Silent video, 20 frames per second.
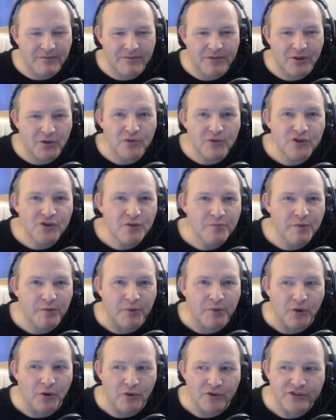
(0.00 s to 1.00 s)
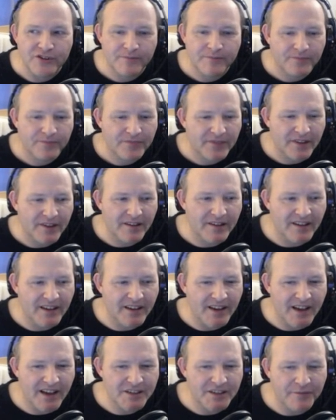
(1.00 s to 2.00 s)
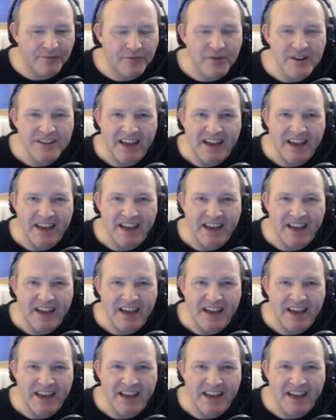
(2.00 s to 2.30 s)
quadruple pause as a free